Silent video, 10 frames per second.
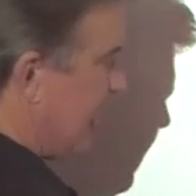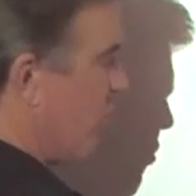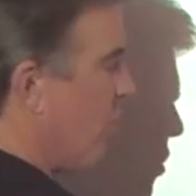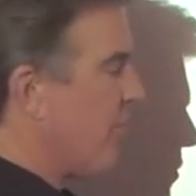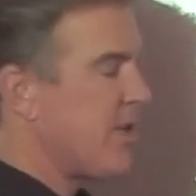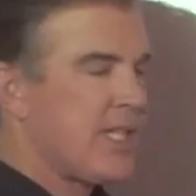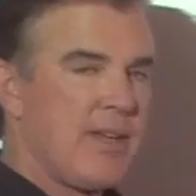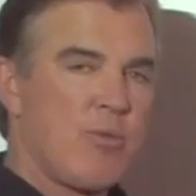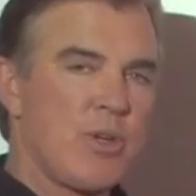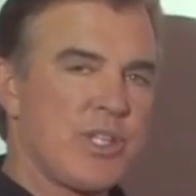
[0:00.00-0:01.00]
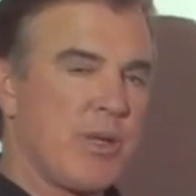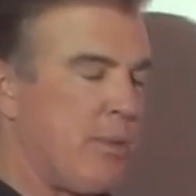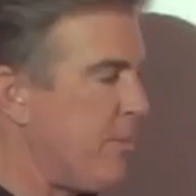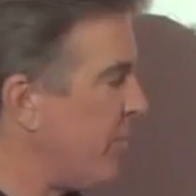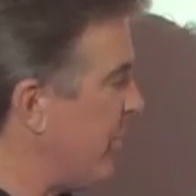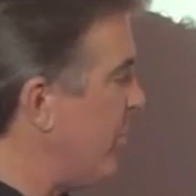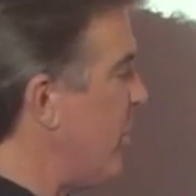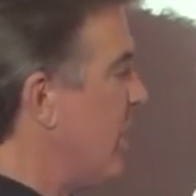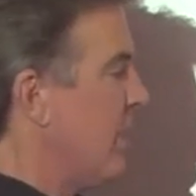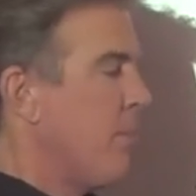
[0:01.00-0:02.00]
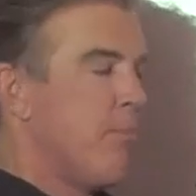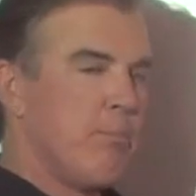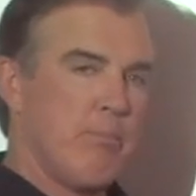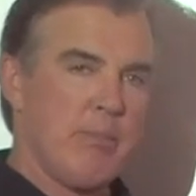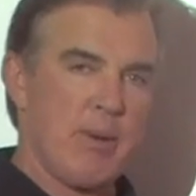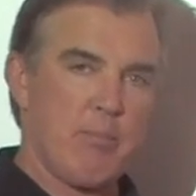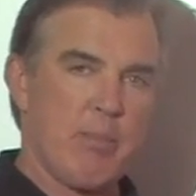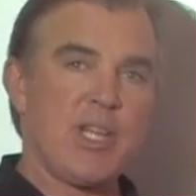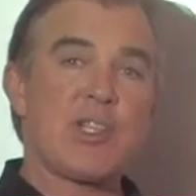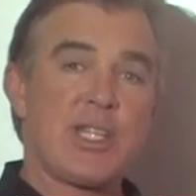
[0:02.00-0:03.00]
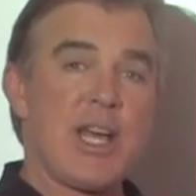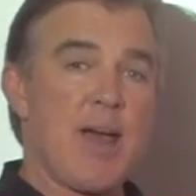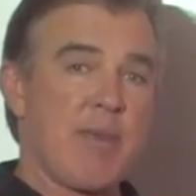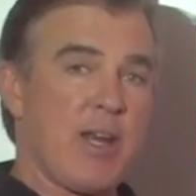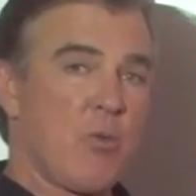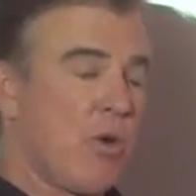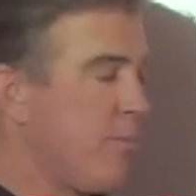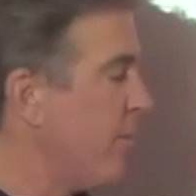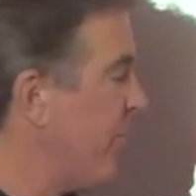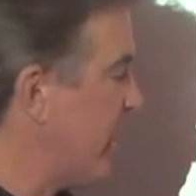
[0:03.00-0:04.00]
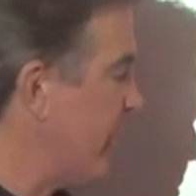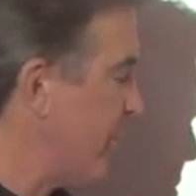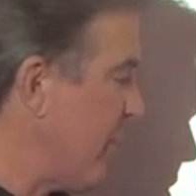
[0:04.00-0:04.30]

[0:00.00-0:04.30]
the orifice level, which some people do, much of the time that'll work perfectly.